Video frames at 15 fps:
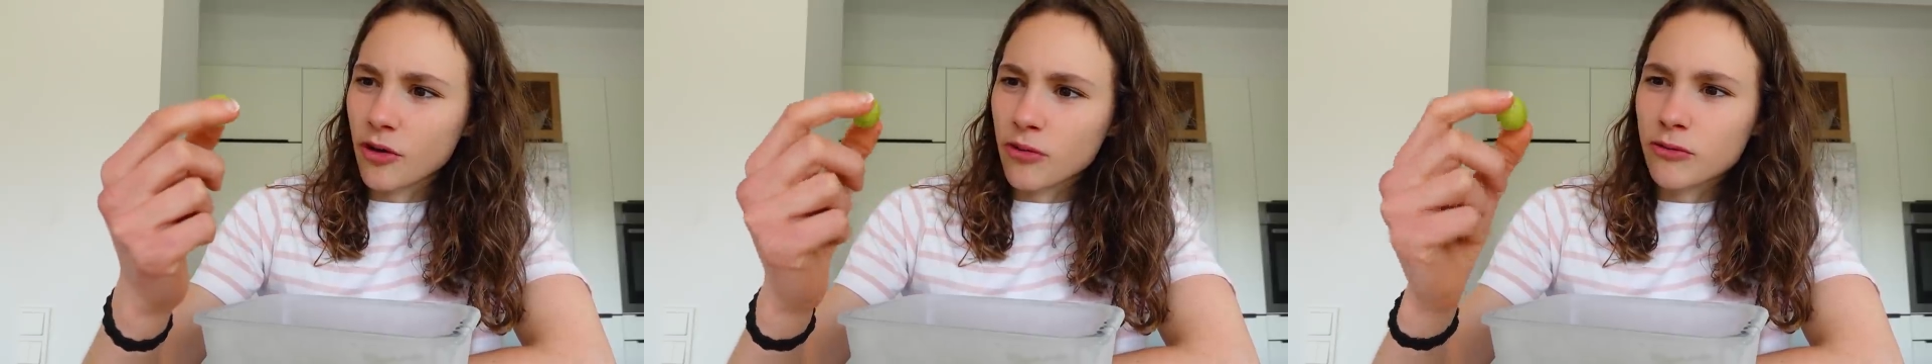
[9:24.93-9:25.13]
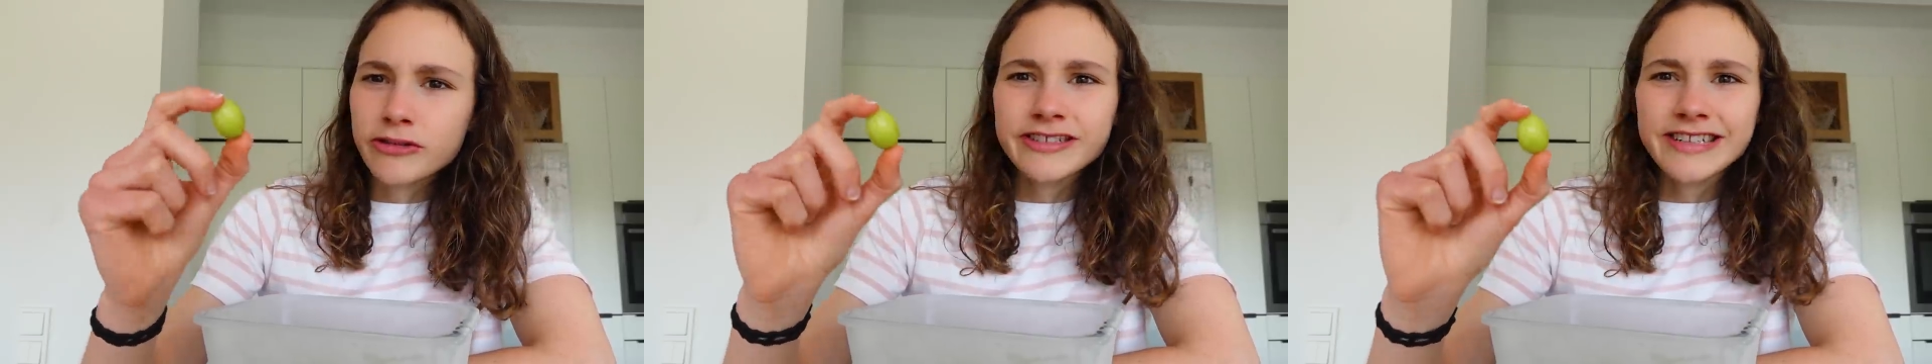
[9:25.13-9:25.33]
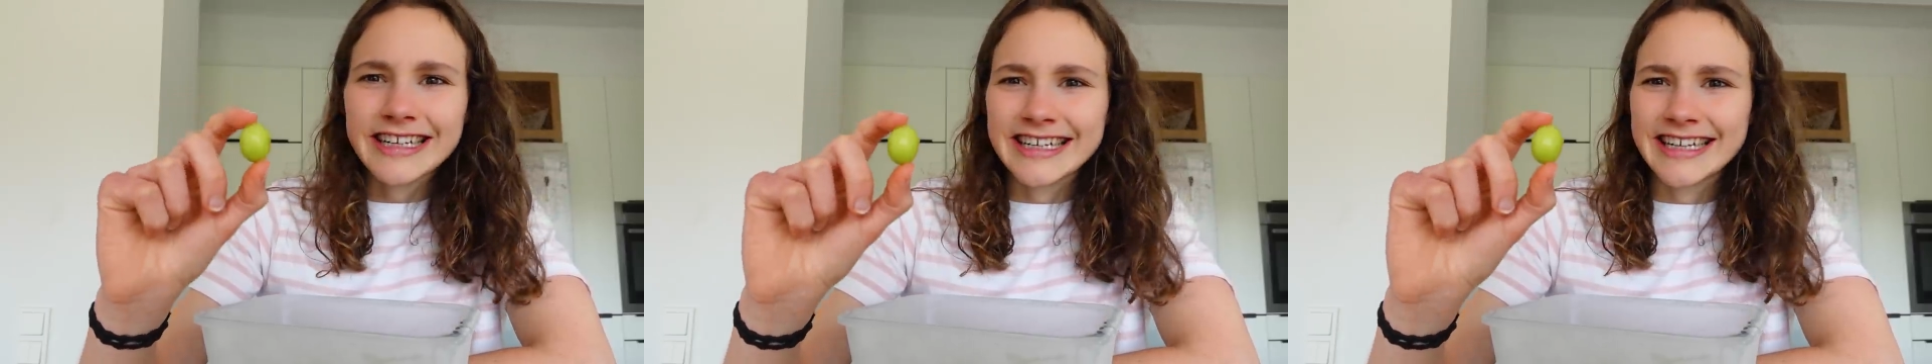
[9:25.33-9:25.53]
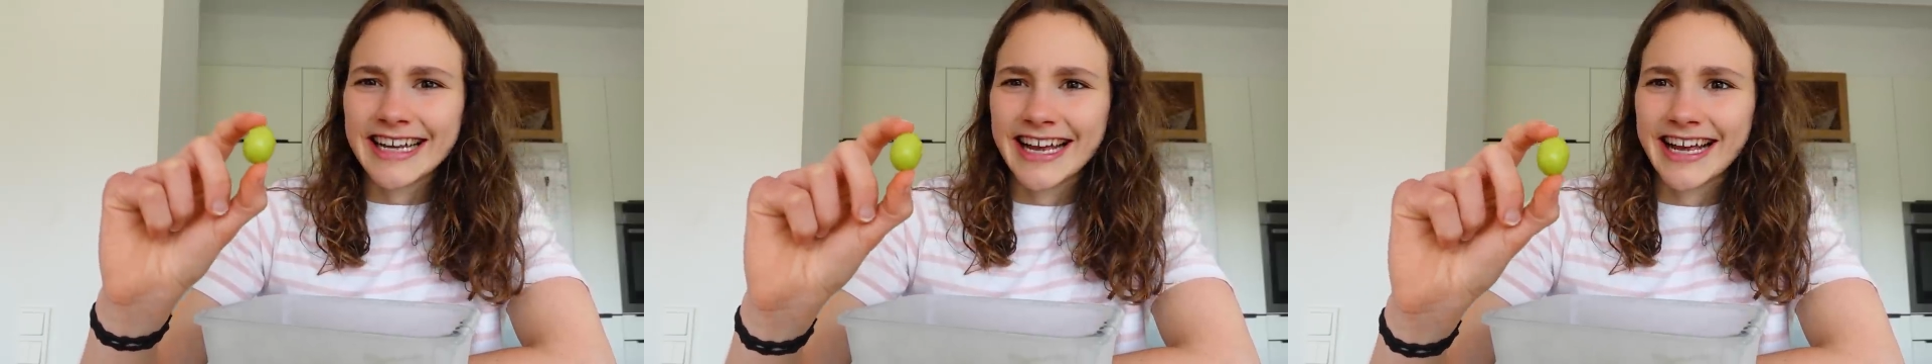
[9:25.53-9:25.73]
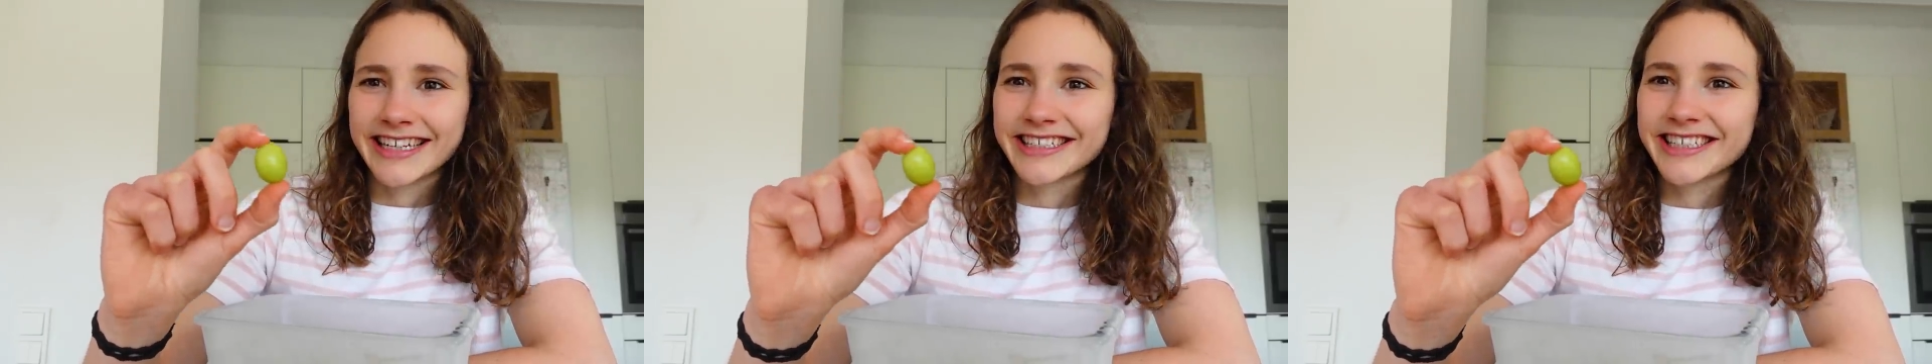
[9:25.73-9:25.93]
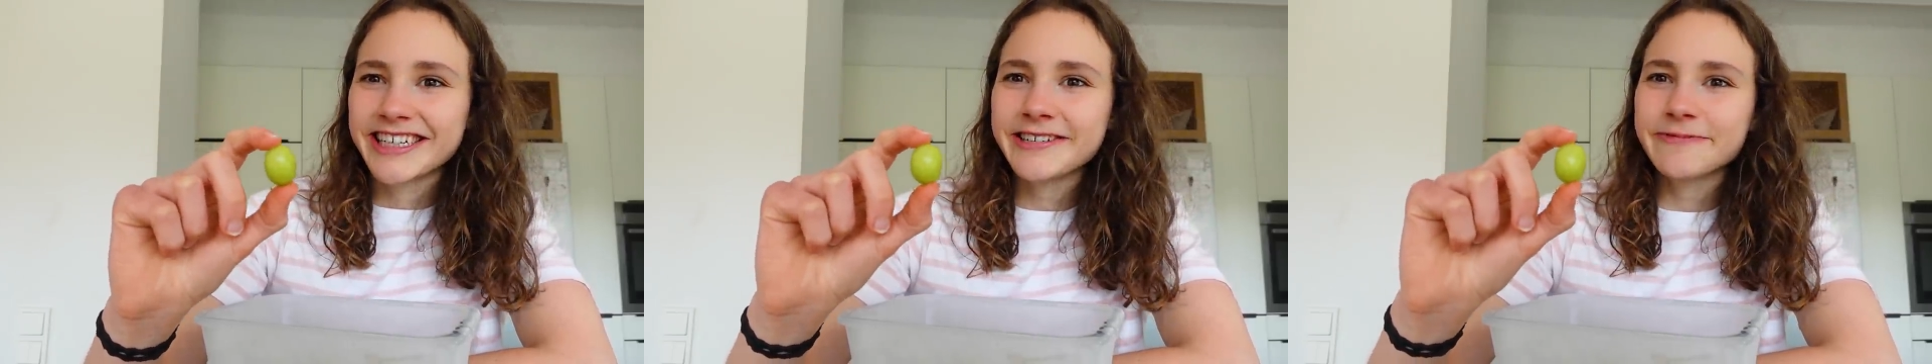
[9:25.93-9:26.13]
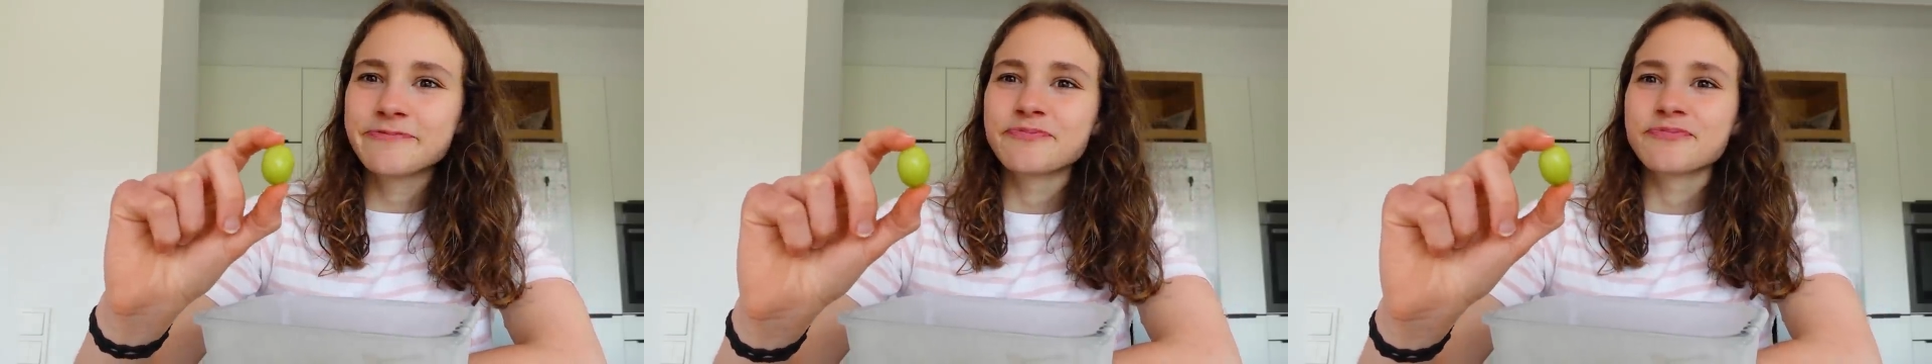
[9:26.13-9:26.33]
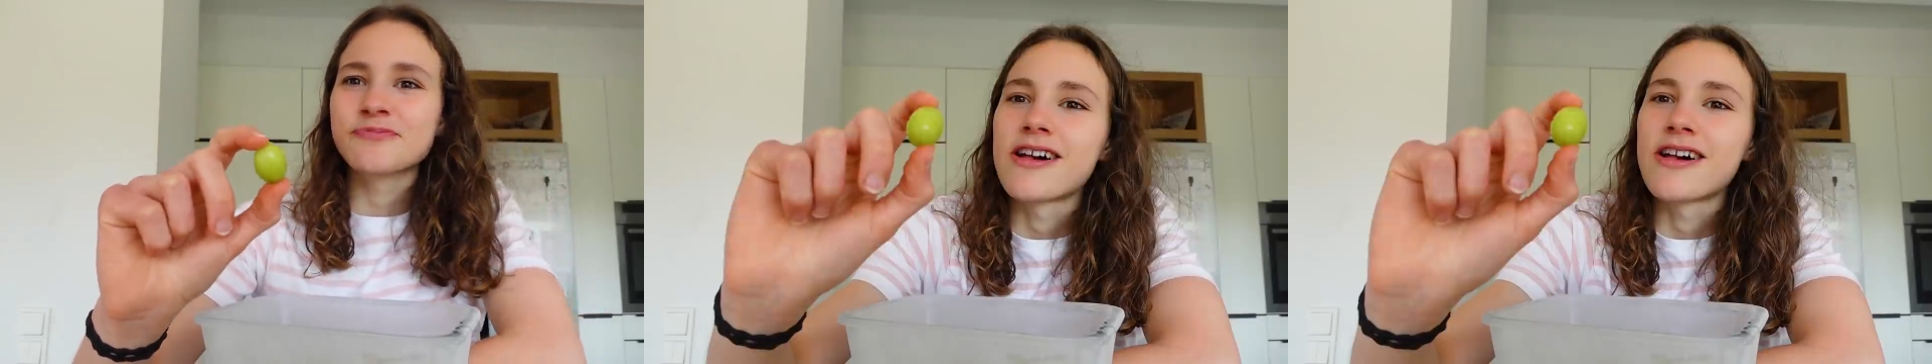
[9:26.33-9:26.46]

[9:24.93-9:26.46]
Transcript: almost like candy,